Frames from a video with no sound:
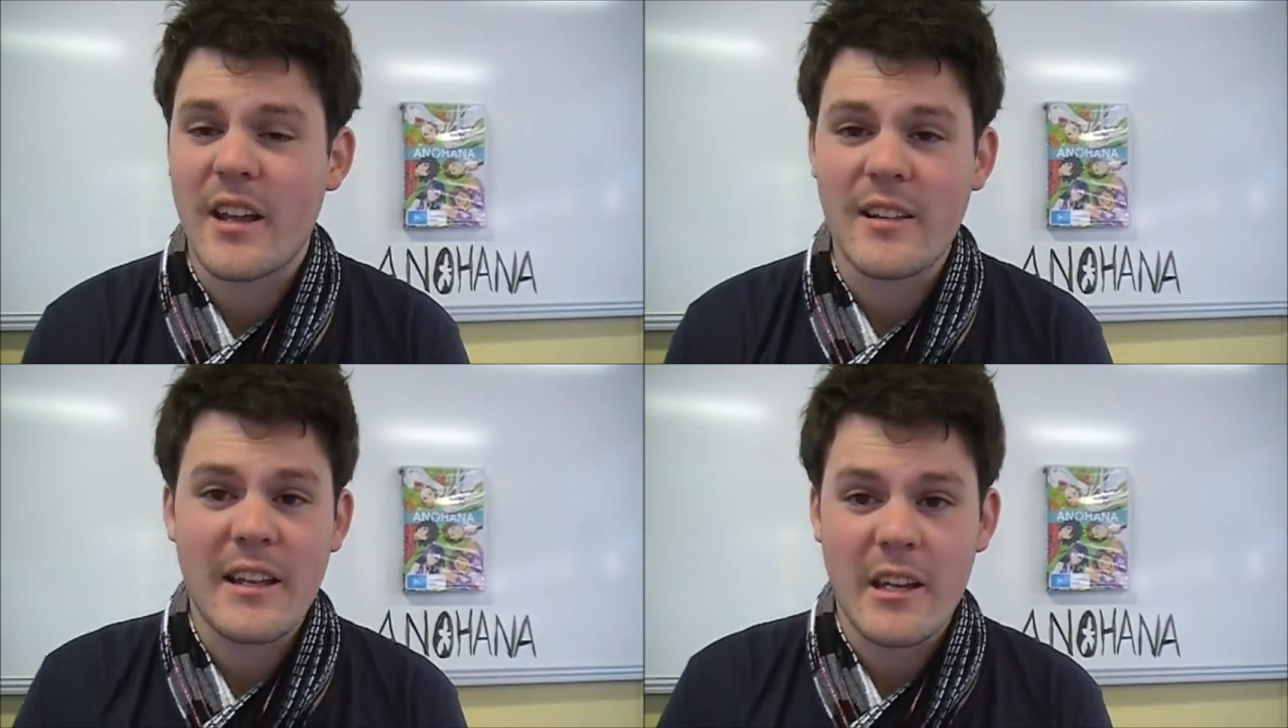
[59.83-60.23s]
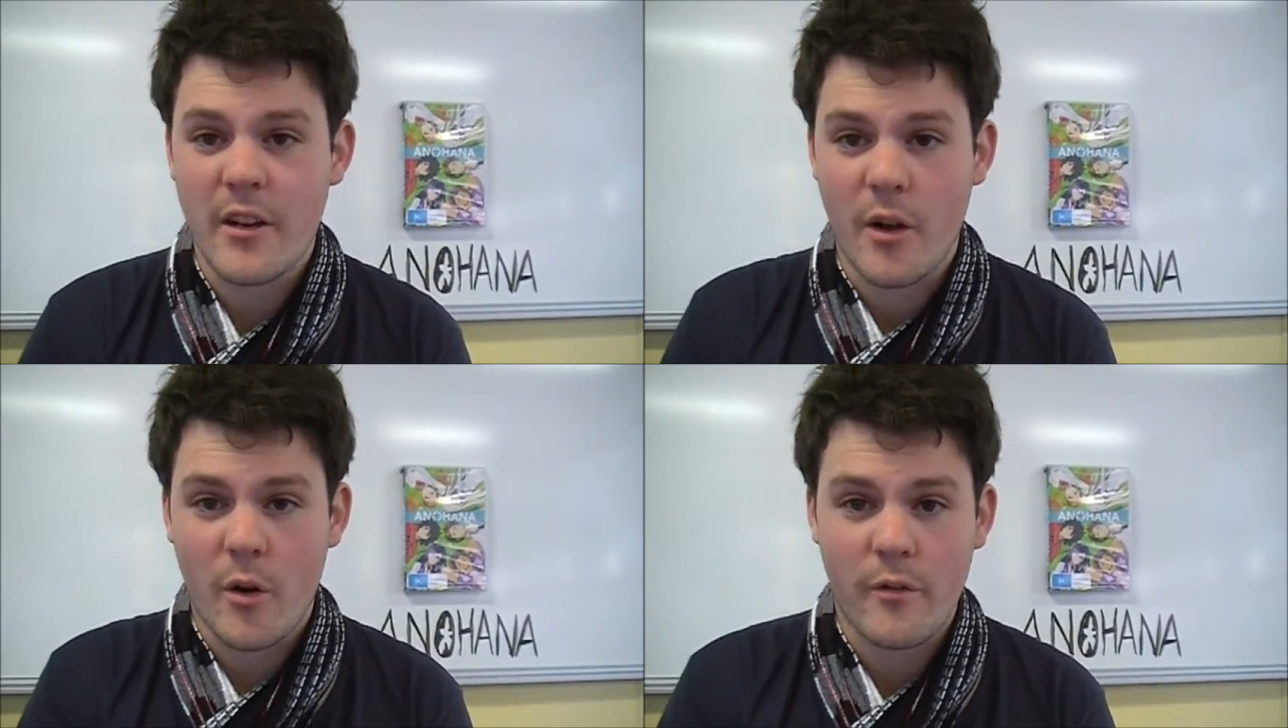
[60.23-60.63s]
a
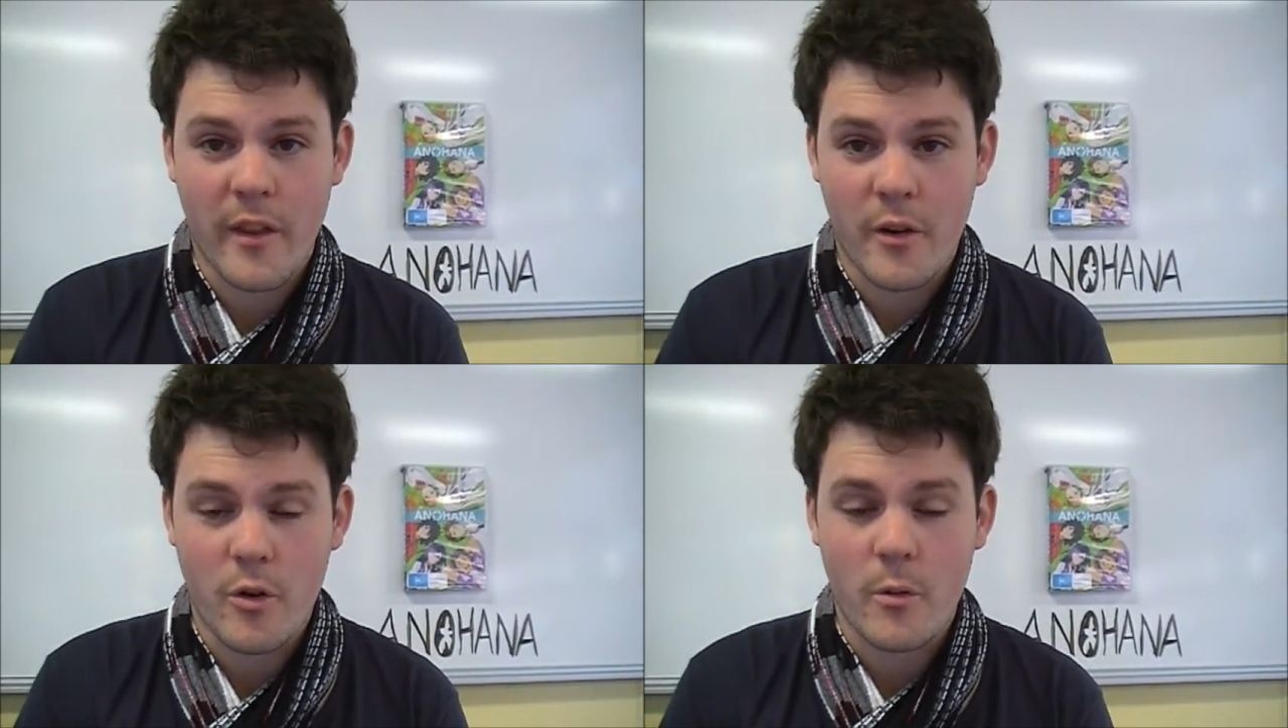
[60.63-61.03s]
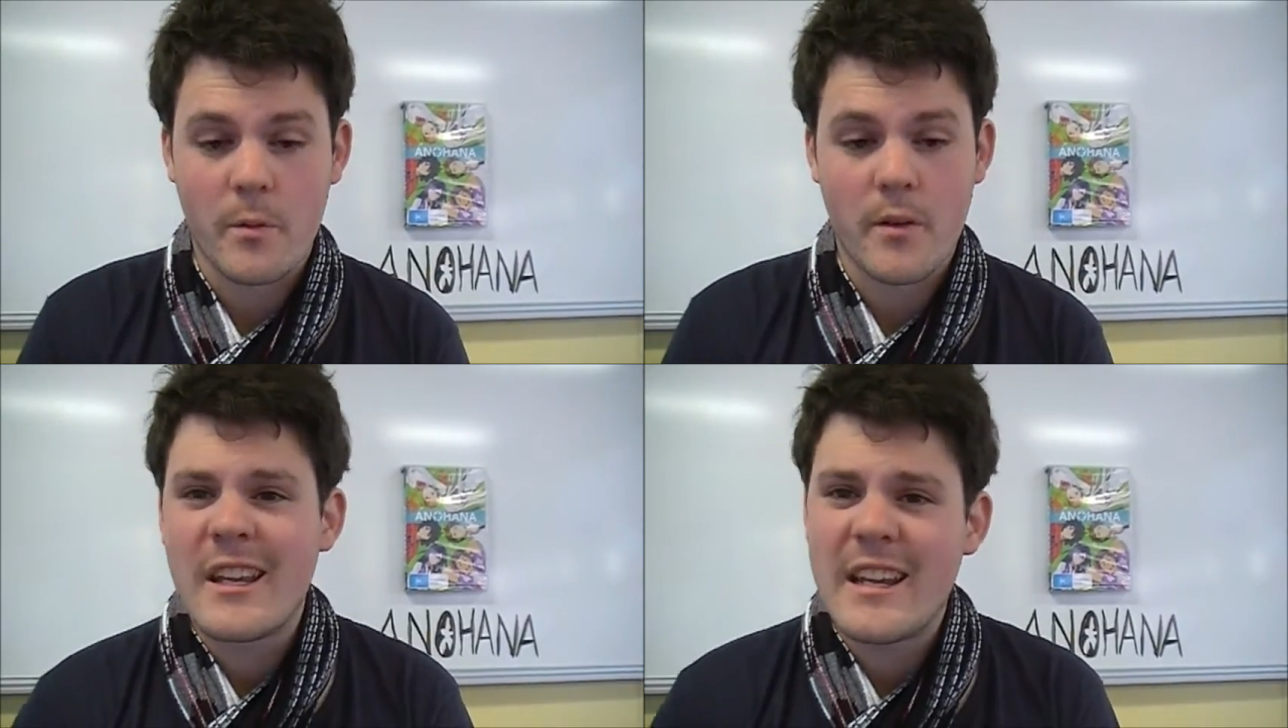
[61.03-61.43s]
leader of their group.
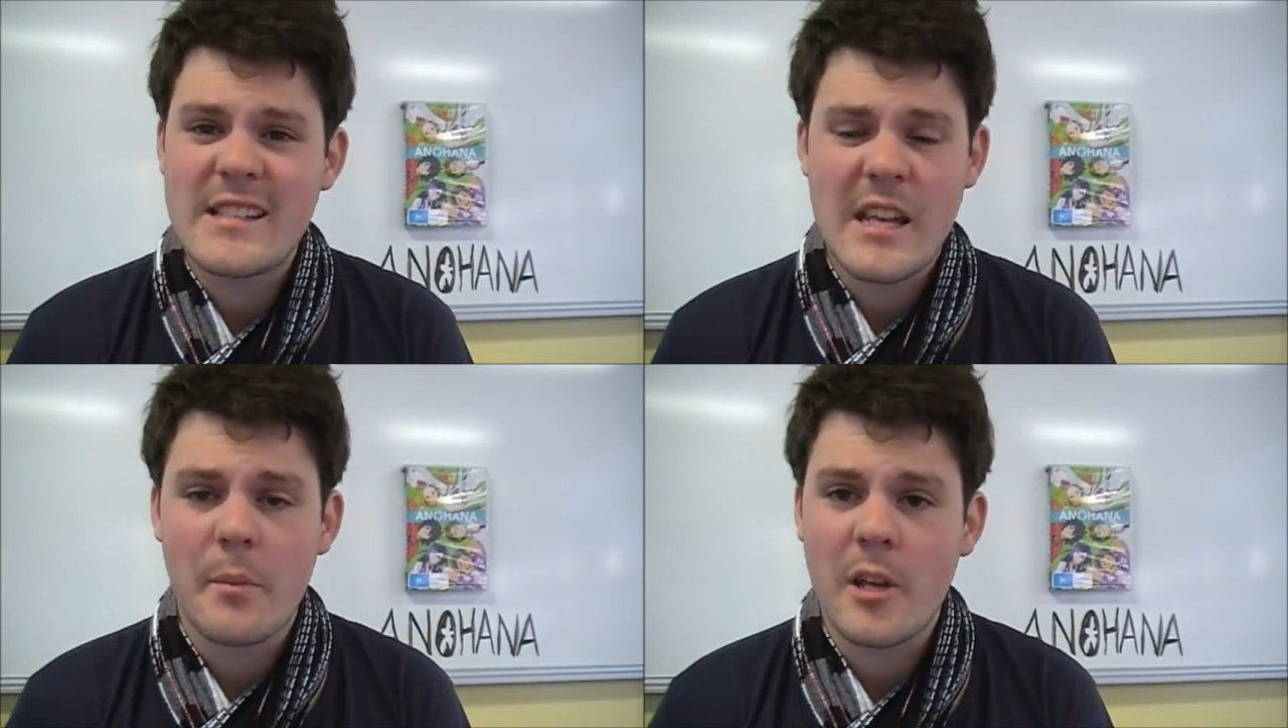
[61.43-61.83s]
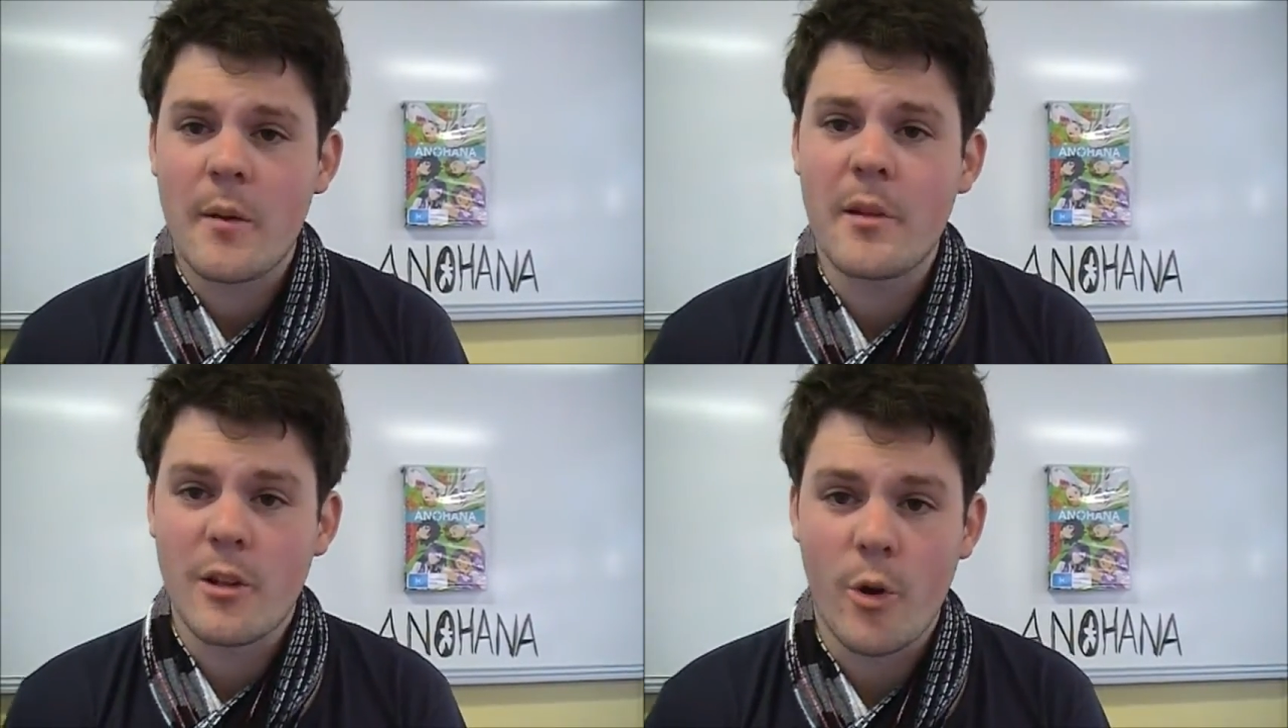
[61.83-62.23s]
He's now
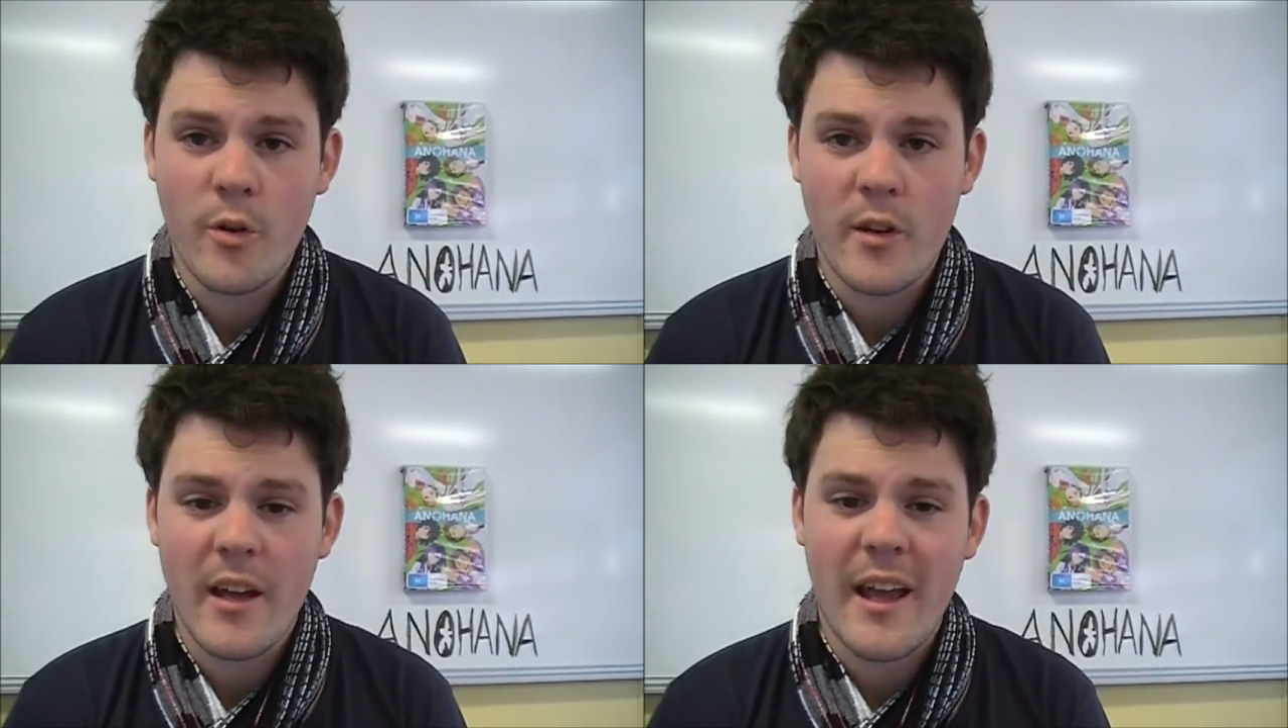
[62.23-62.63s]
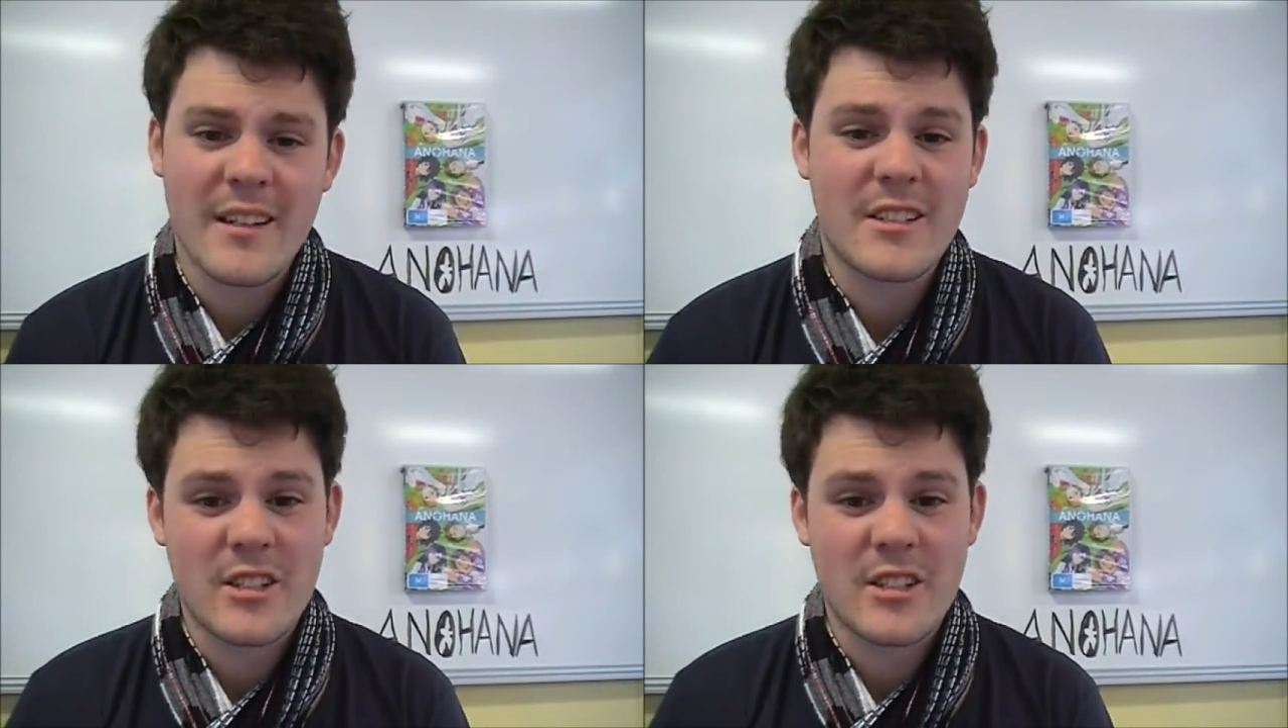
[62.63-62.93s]
become a loner and a